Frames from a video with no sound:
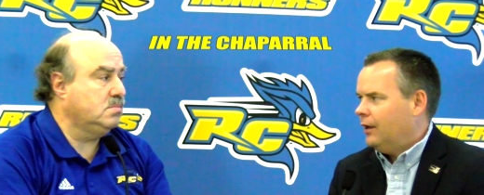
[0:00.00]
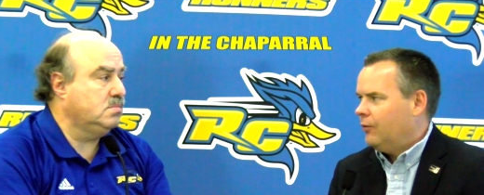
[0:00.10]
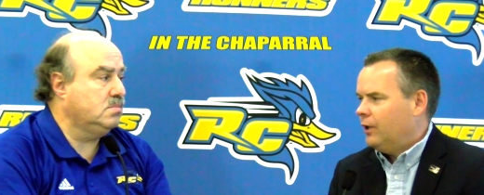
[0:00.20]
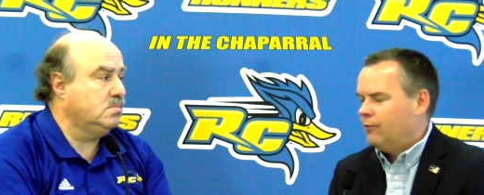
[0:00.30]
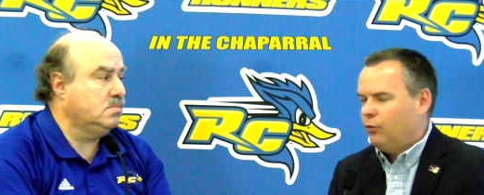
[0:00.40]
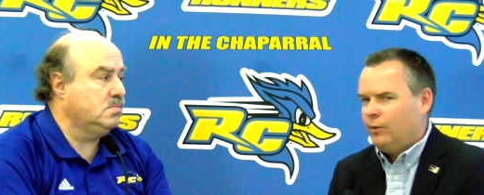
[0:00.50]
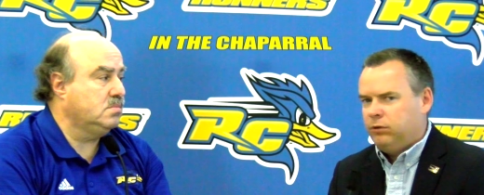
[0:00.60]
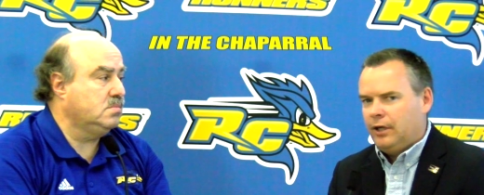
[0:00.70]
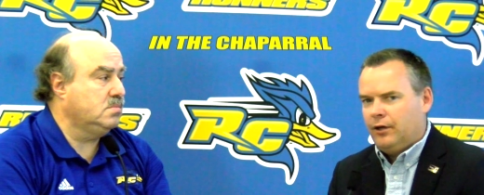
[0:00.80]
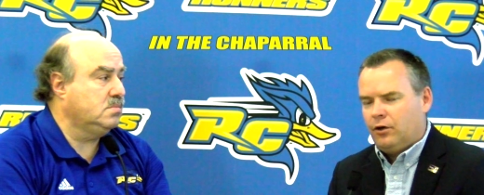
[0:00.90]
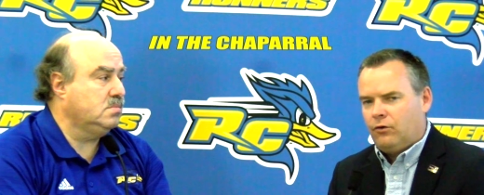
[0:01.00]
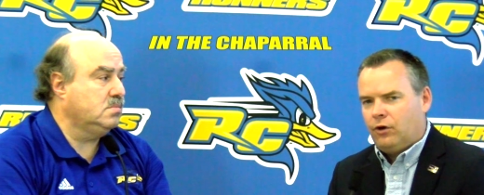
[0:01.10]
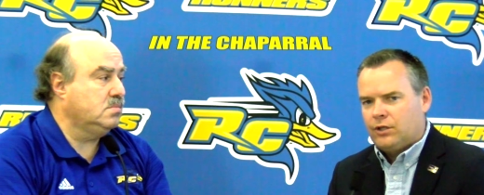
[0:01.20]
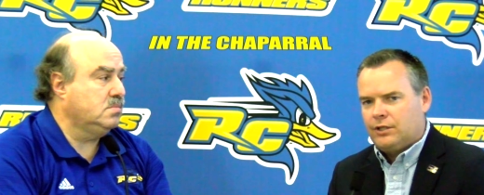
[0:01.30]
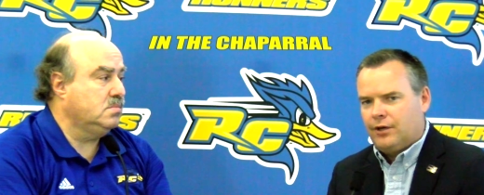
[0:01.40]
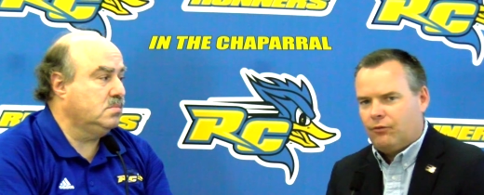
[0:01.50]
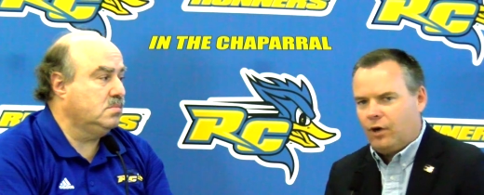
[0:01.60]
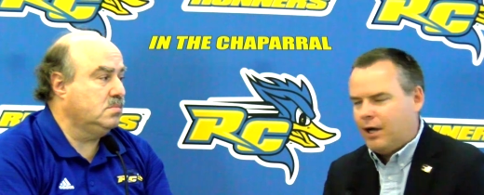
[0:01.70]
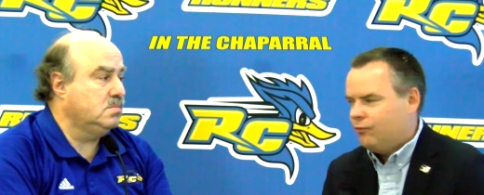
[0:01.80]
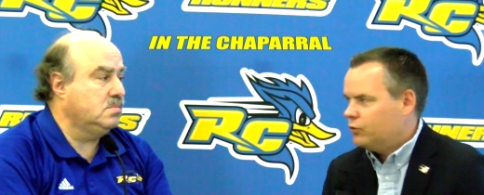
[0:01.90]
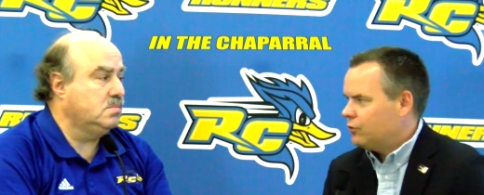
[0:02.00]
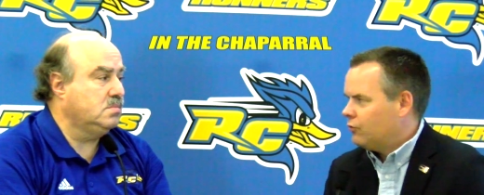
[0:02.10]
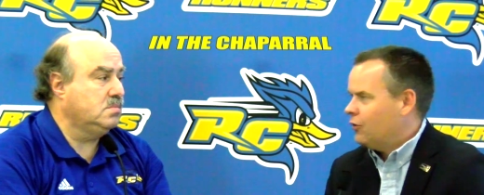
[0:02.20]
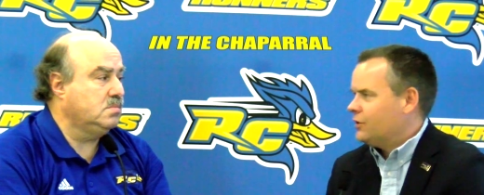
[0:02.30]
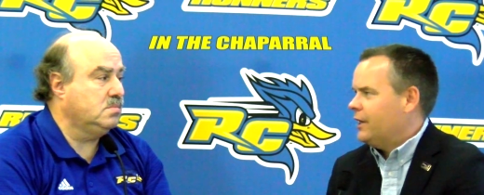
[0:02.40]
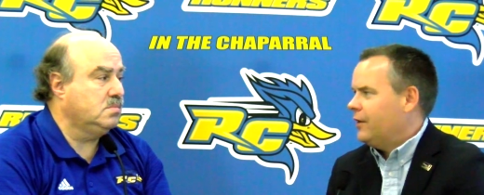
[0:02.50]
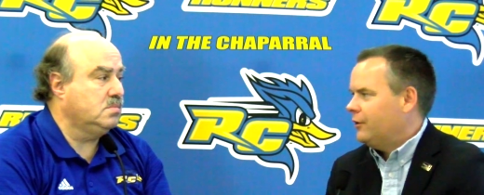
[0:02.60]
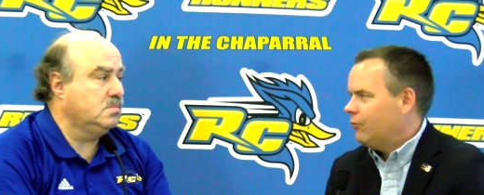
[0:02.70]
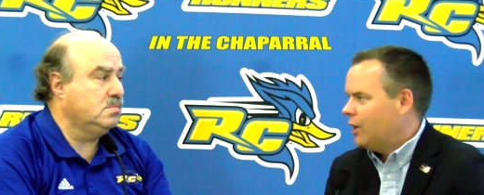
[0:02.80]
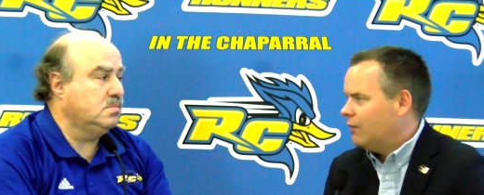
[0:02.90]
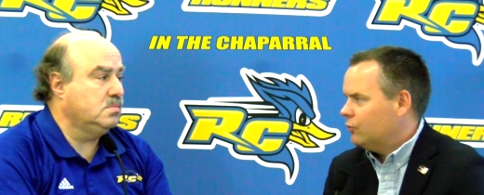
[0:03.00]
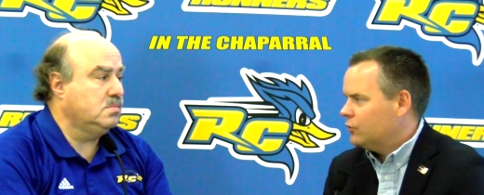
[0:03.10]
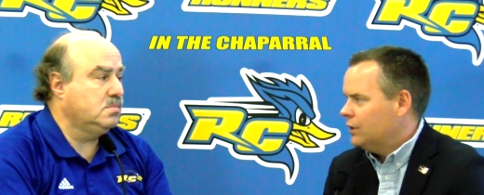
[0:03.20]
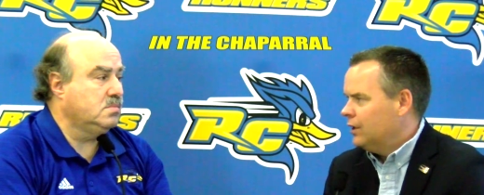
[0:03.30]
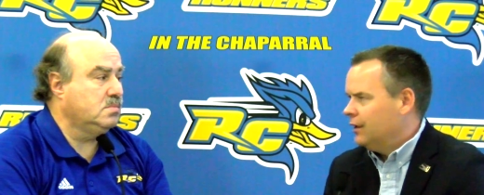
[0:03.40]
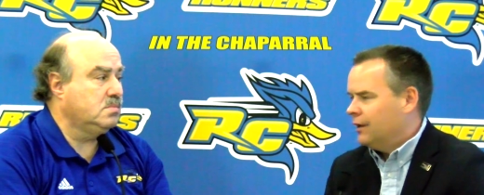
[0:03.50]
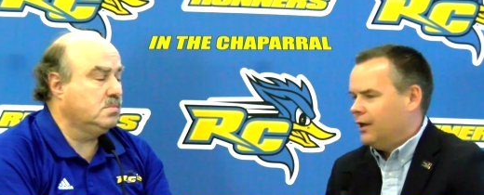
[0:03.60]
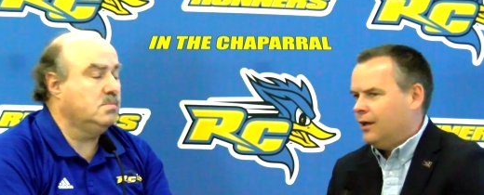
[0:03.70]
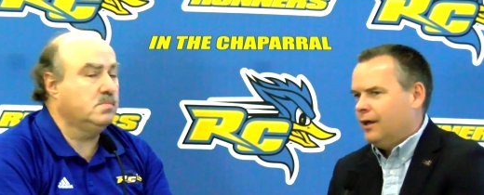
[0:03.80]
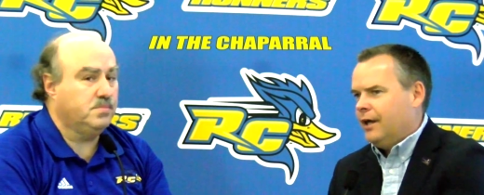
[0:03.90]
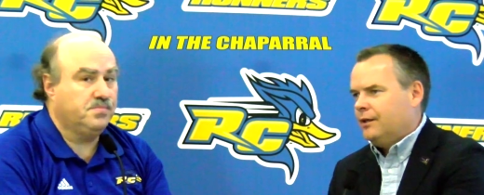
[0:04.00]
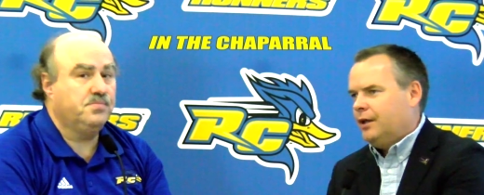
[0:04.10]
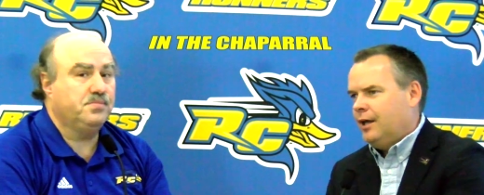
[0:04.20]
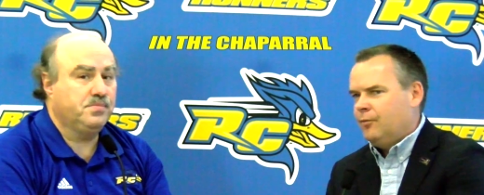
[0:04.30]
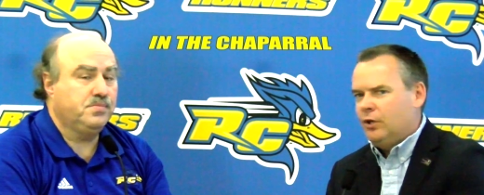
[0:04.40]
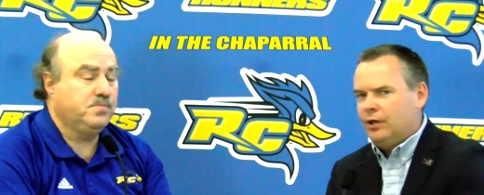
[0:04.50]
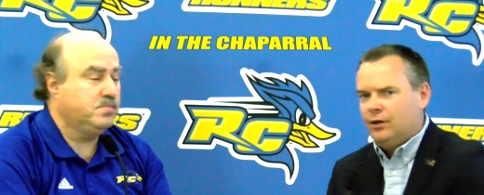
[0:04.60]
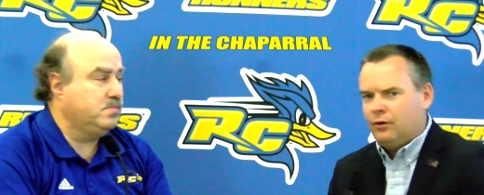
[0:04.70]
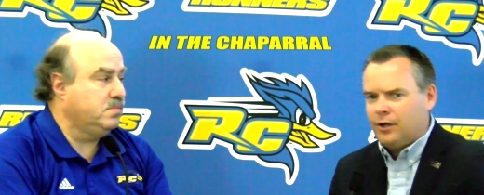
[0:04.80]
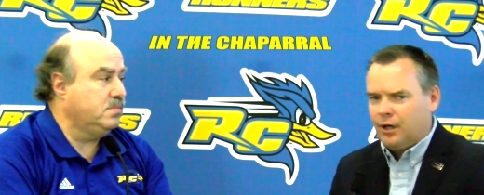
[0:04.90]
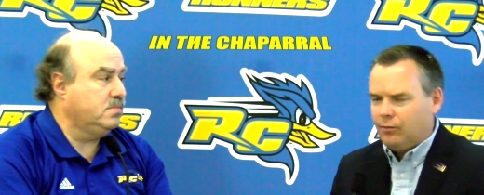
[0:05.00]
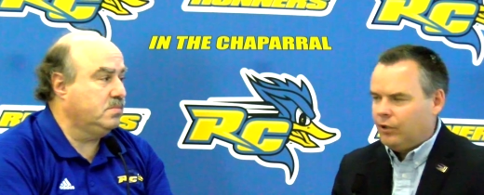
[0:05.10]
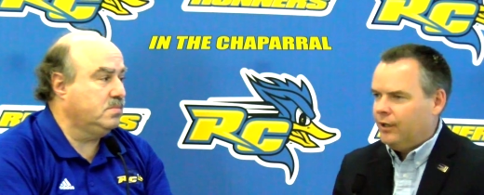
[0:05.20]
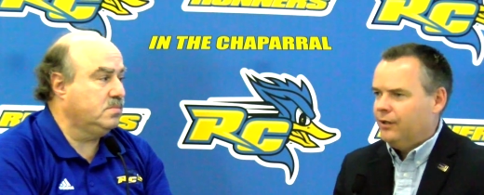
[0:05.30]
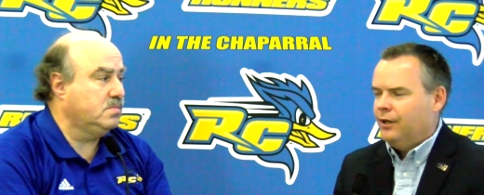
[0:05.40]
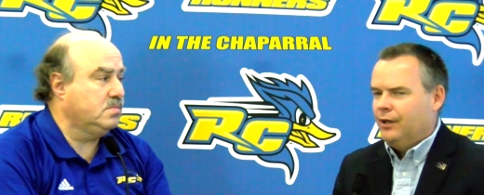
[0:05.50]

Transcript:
Speaker 1: whenever we play our crosstown rivals or cross county rivals, uh, at Camden or Cumberland.